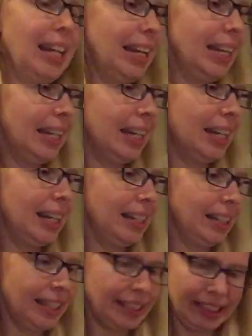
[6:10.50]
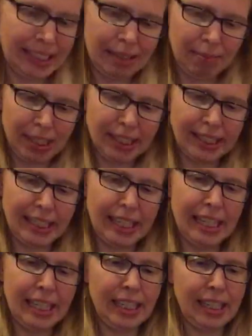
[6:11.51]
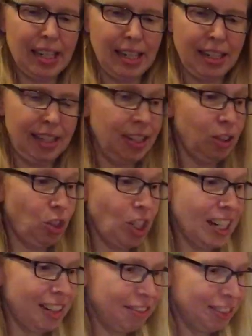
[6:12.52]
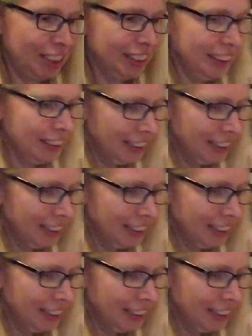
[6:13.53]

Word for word: And let's name the snake Jennifer.